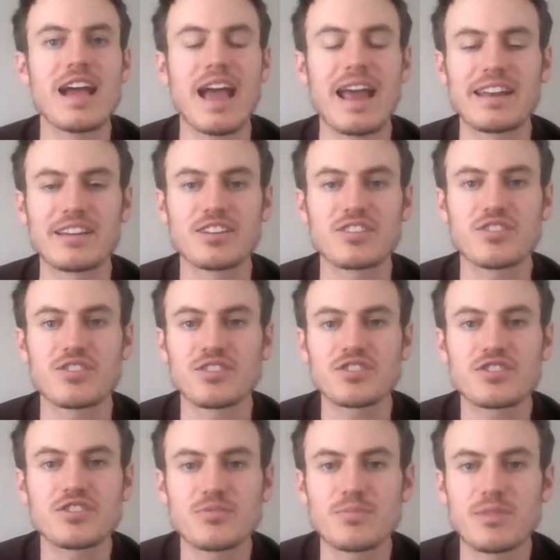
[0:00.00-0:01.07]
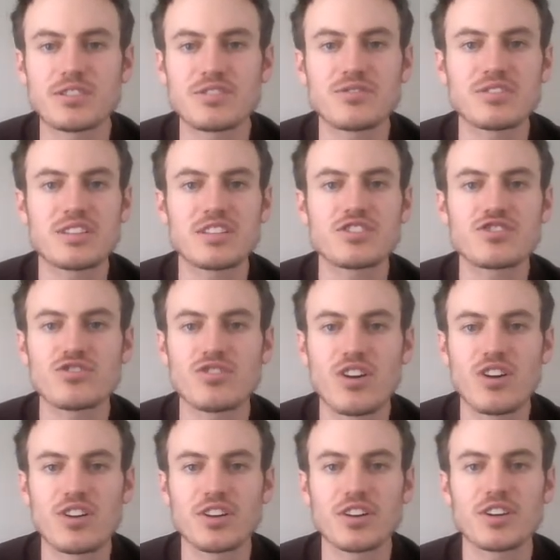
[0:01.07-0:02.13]
and it encourages your muscles to get
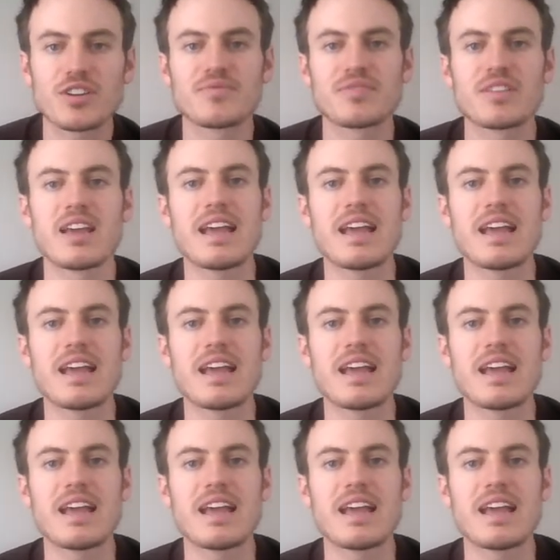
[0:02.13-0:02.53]
stronger,